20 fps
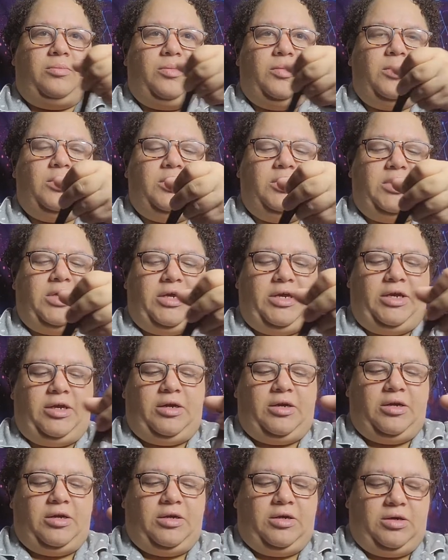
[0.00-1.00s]
like
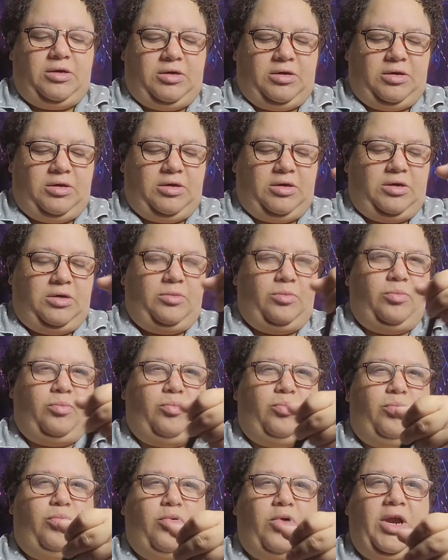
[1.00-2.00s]

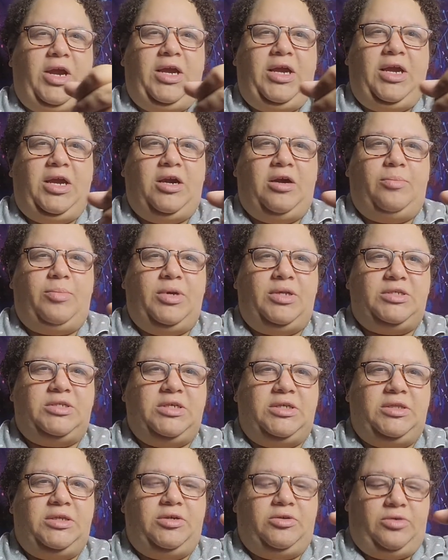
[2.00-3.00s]
breaking up into
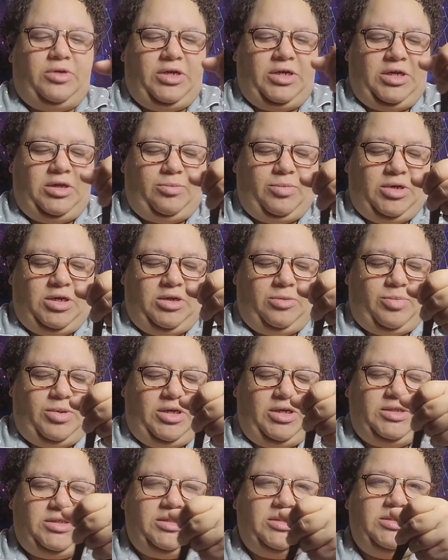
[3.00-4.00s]
little itty bitty
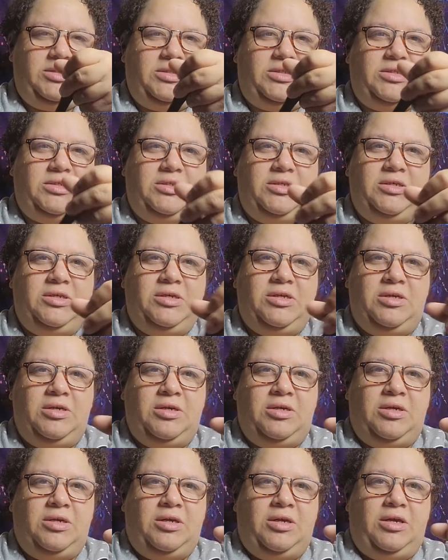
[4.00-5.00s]
pieces
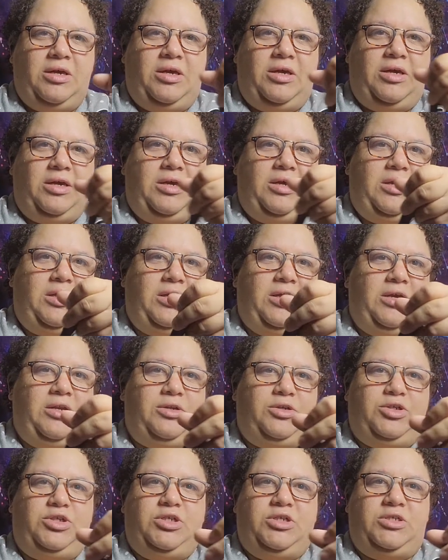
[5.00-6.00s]

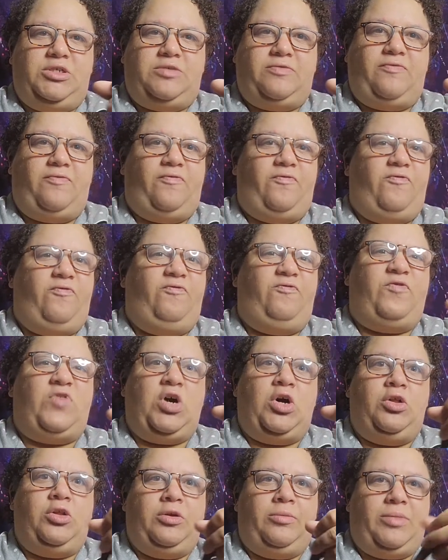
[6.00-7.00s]
and just
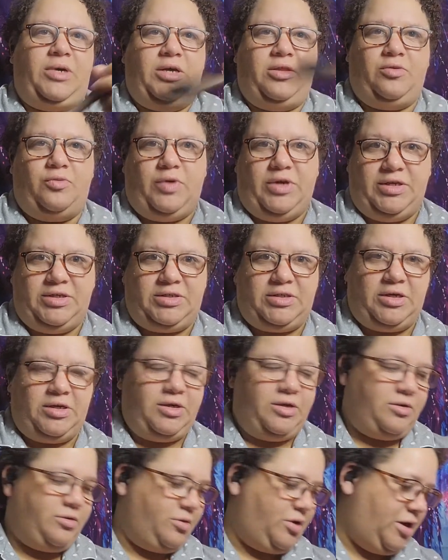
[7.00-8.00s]
falling by the
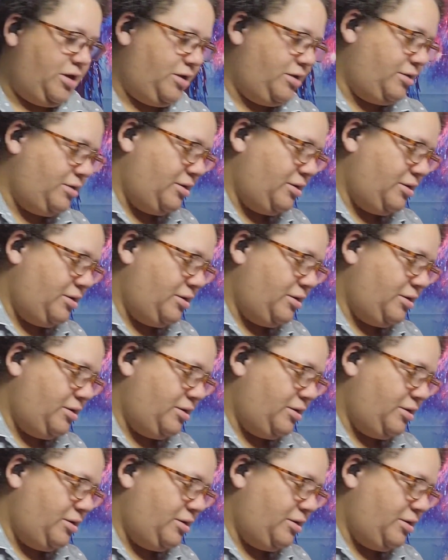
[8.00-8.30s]
wayside, okay?